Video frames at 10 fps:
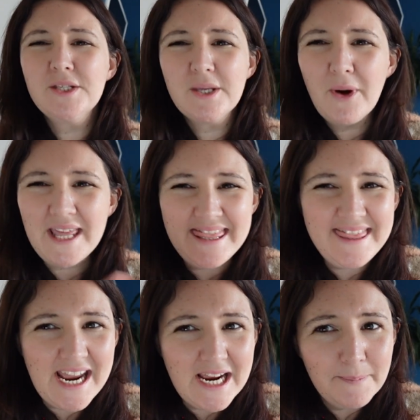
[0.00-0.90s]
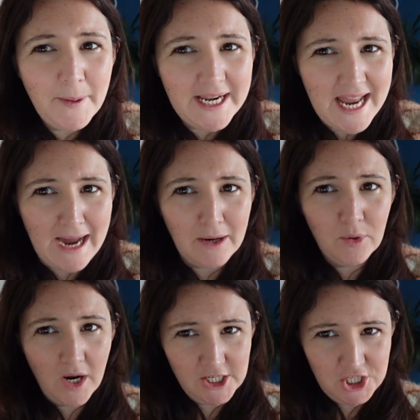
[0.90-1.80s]
So I think by
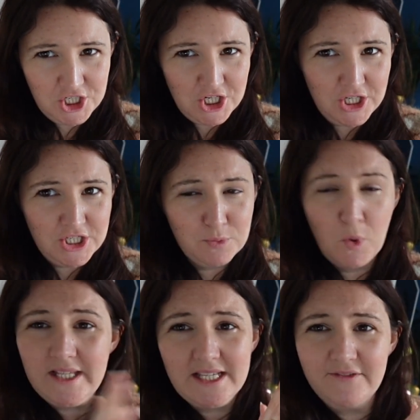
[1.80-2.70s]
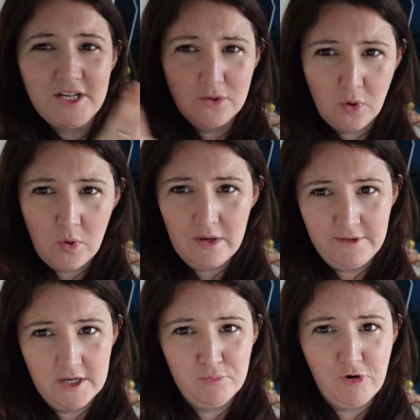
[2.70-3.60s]
now I should, once I've done all of
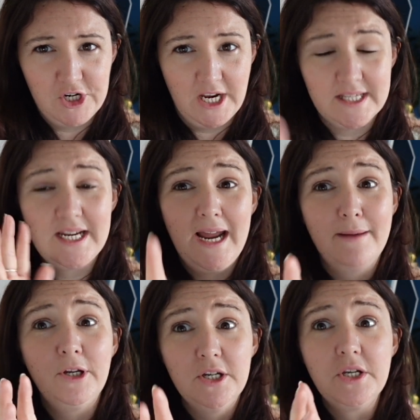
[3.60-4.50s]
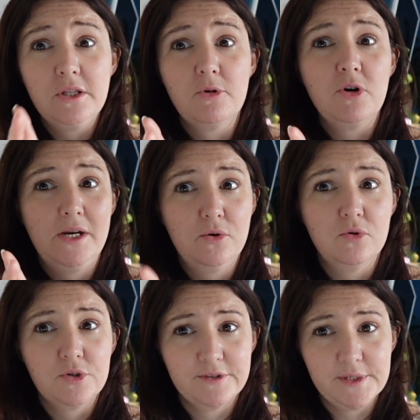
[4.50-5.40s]
those projects, and I am going to do them all in
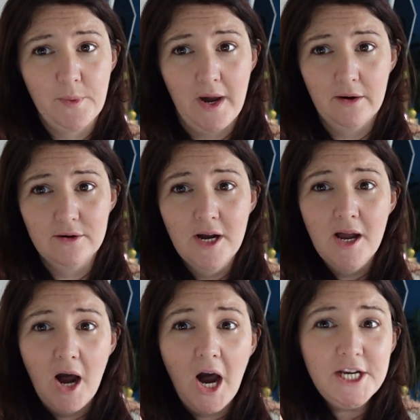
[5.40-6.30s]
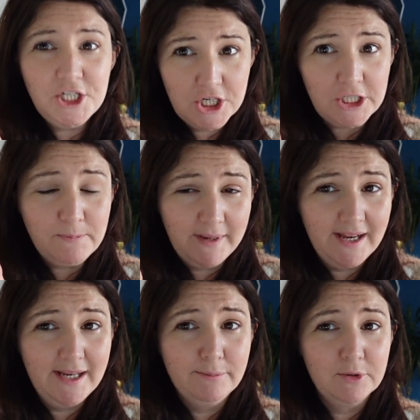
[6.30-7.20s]
order as well, I should be
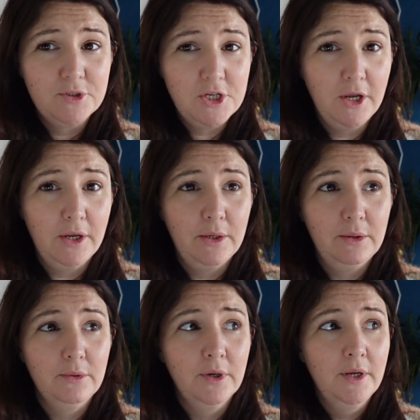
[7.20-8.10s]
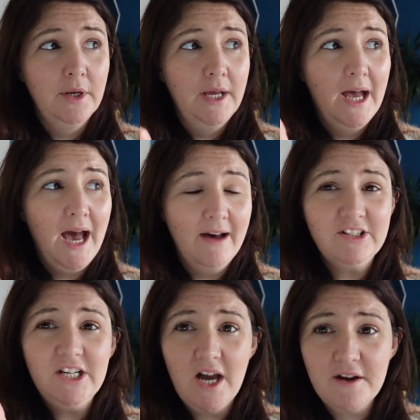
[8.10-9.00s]
able to
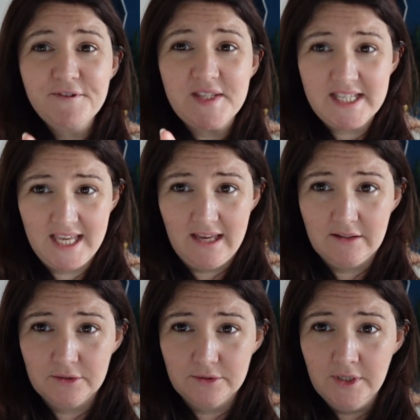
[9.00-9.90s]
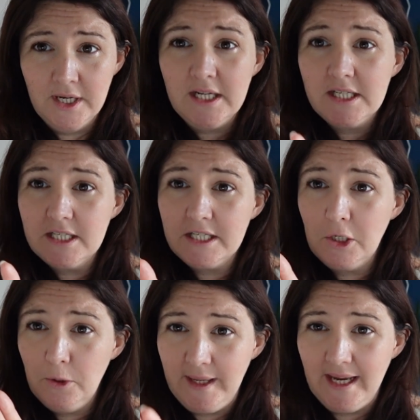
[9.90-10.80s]
have enough skill
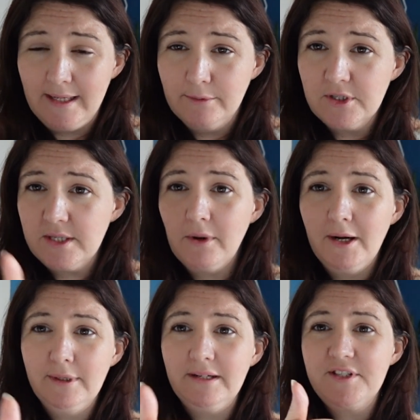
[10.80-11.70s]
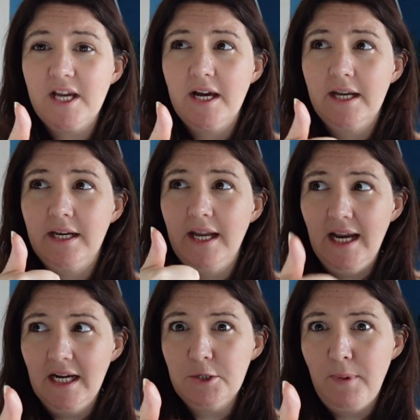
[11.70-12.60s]
to be able, so I will have done
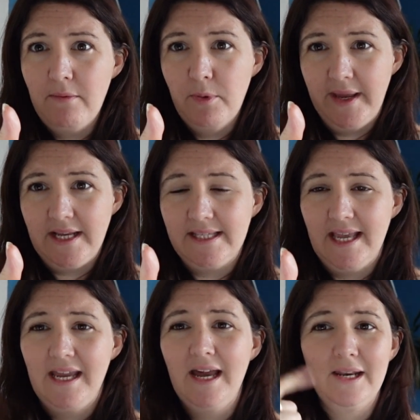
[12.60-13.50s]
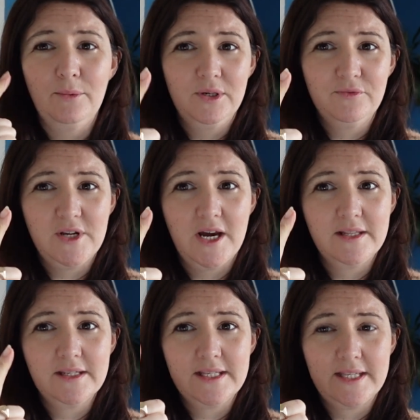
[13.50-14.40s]
English paper piecing, and I will have
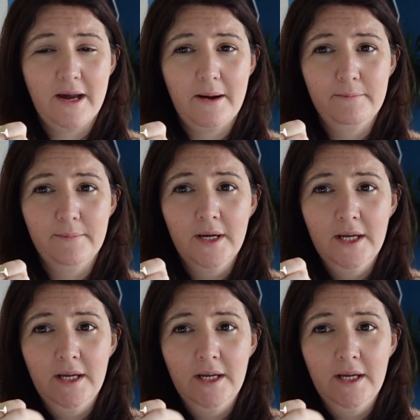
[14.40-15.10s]
done some